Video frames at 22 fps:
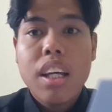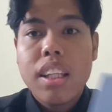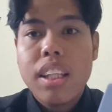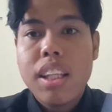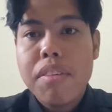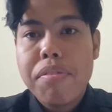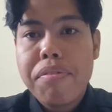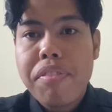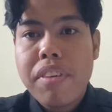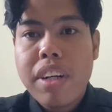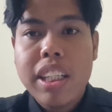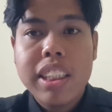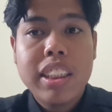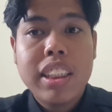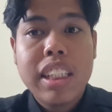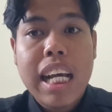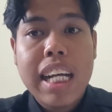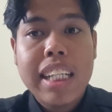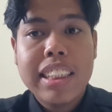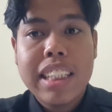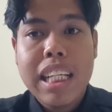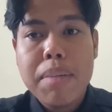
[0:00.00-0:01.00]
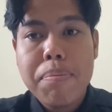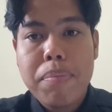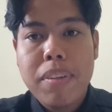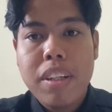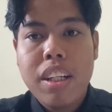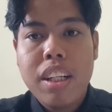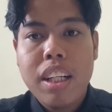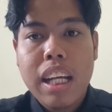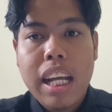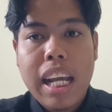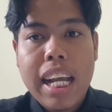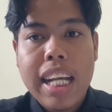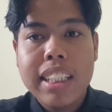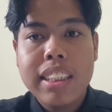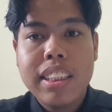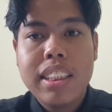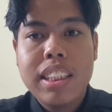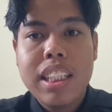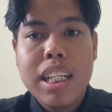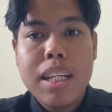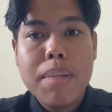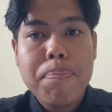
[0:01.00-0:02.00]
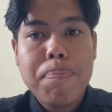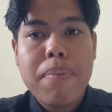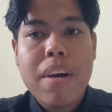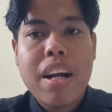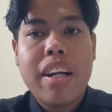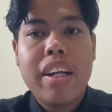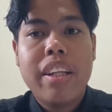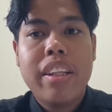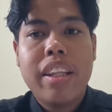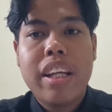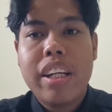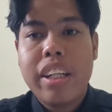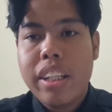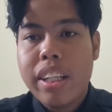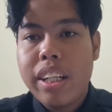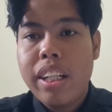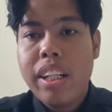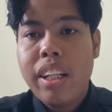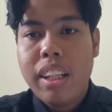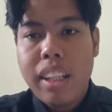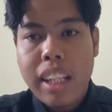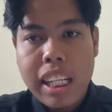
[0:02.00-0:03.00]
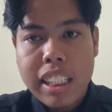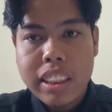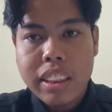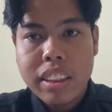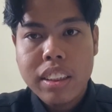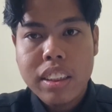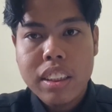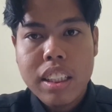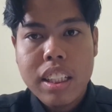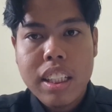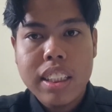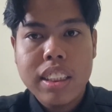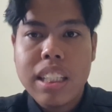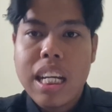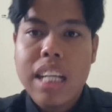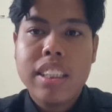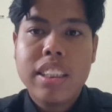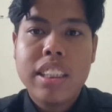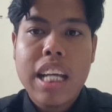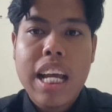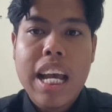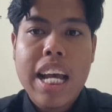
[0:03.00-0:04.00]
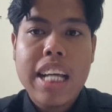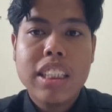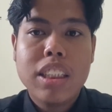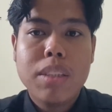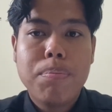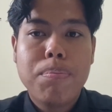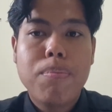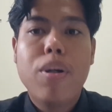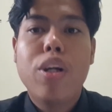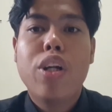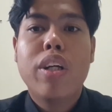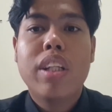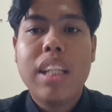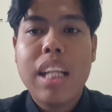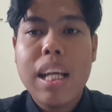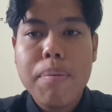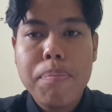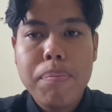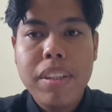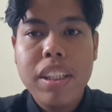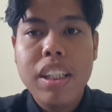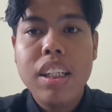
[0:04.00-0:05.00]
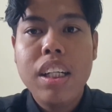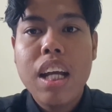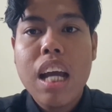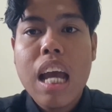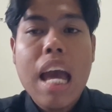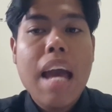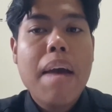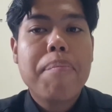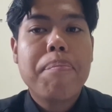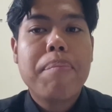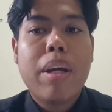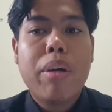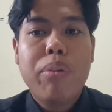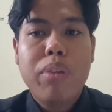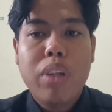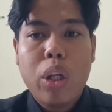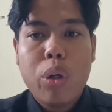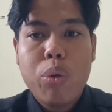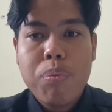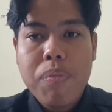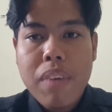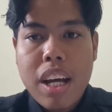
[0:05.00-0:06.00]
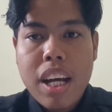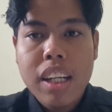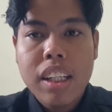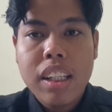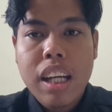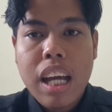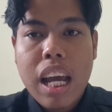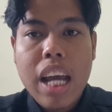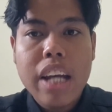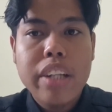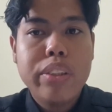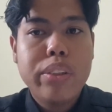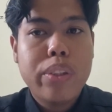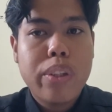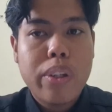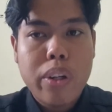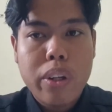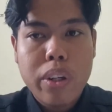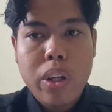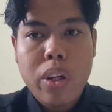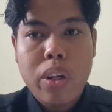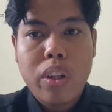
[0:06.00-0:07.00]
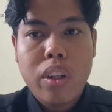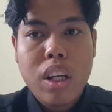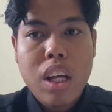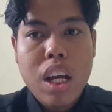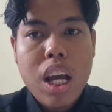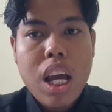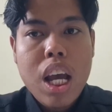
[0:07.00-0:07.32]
The first example is the parenthetical list, such as Molot Nabi, Meulaumak, and Toroyong,